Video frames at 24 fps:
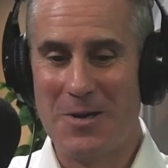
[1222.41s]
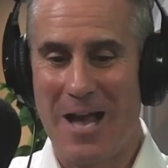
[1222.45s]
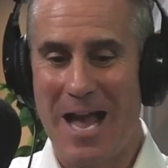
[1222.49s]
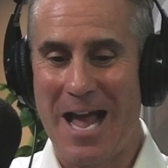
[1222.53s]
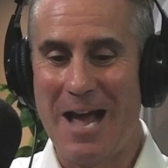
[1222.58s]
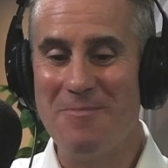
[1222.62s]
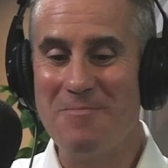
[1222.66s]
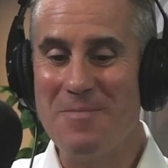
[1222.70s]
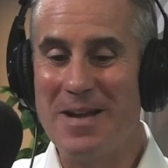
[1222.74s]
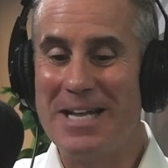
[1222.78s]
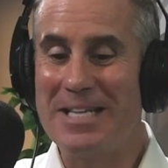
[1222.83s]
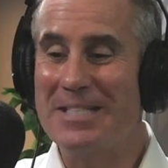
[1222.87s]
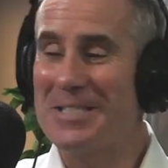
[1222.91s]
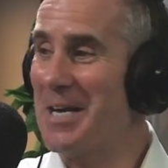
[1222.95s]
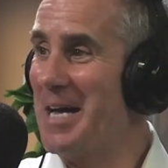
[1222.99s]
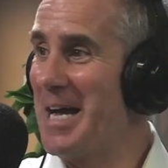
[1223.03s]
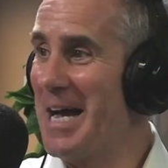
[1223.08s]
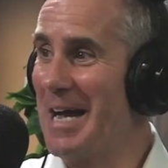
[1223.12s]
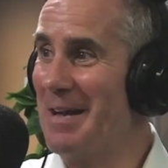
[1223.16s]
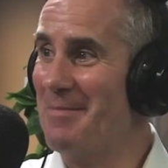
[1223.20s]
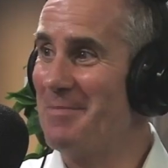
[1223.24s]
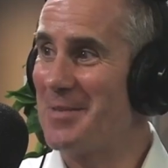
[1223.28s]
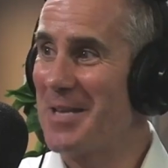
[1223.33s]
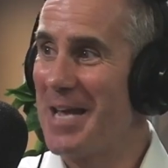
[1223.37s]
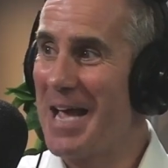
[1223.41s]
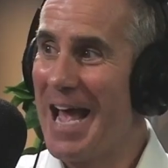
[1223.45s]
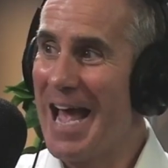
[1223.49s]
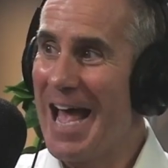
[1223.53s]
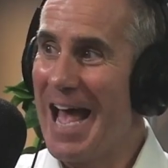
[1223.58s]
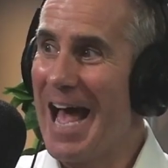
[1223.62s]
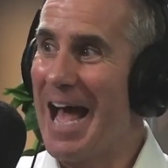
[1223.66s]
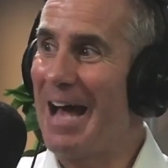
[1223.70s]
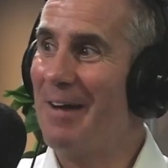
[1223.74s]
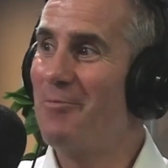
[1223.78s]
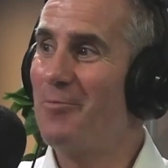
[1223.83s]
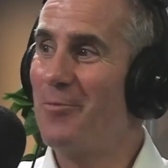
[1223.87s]
how many times
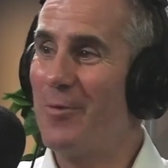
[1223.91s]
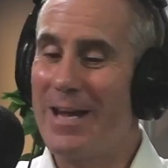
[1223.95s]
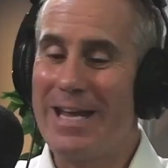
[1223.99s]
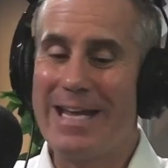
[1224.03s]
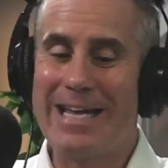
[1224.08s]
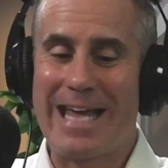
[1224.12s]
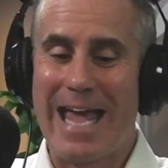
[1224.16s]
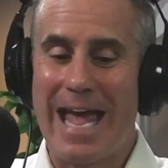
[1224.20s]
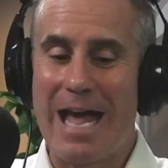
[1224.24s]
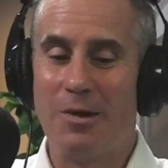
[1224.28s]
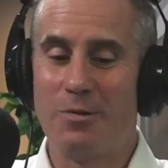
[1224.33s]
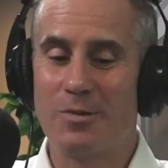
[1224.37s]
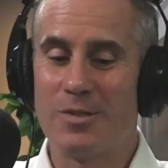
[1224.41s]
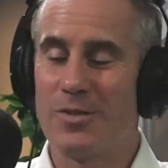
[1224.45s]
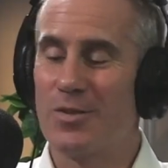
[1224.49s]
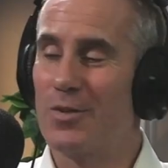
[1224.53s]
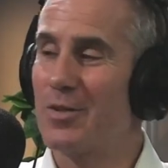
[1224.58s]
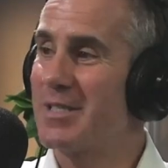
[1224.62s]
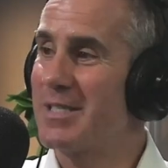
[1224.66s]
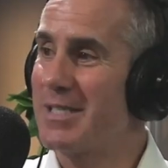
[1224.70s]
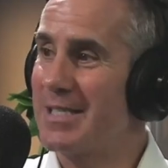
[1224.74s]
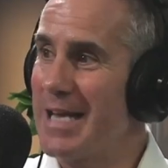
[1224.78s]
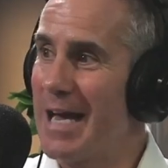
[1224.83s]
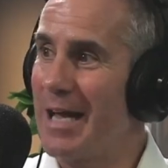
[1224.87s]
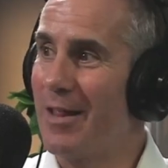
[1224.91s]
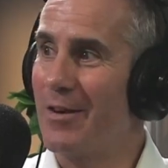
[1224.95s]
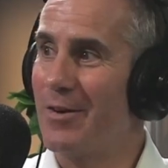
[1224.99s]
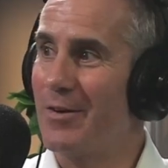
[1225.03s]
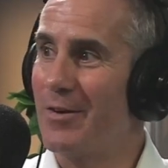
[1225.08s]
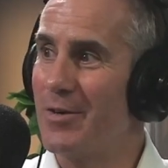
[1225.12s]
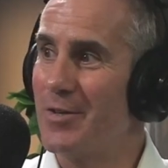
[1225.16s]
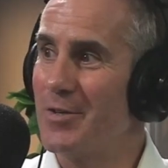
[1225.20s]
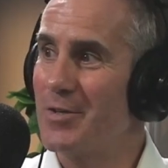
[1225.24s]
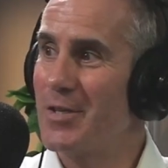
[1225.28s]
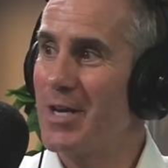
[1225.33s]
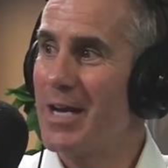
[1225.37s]
have we counseled
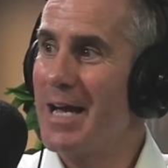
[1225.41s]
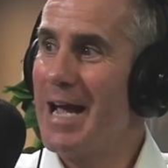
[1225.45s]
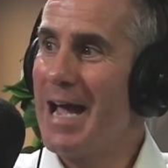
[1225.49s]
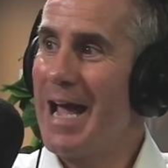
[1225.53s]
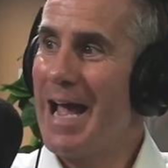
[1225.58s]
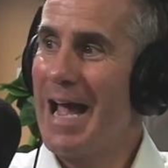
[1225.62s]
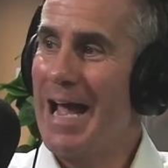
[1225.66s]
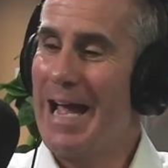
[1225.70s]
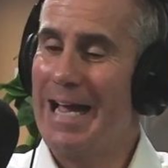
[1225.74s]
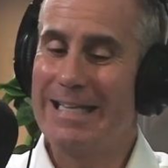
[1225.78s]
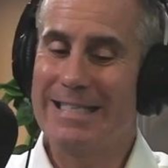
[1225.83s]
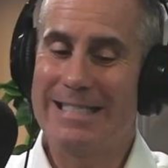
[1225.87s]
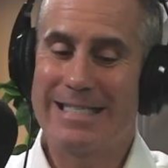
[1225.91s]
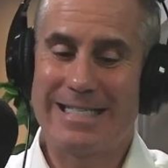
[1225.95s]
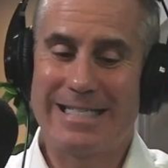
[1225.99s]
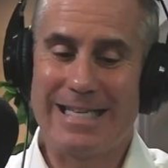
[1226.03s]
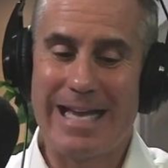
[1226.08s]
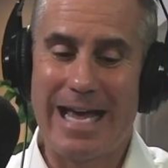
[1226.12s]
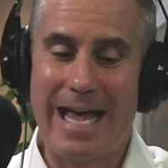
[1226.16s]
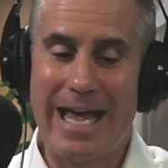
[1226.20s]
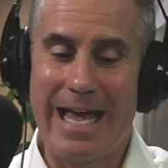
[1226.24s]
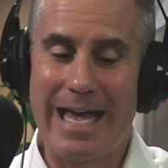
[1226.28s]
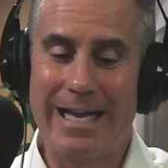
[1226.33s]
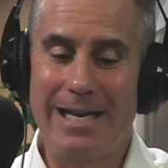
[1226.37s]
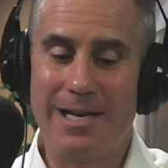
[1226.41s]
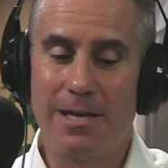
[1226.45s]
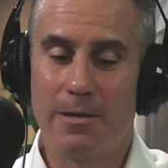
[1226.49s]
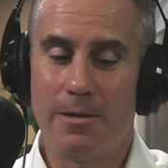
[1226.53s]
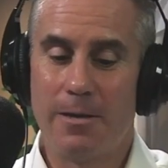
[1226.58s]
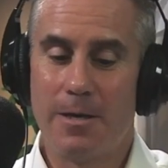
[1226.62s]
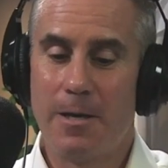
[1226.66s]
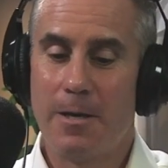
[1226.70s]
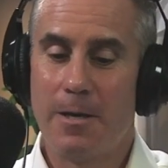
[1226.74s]
sellers and said,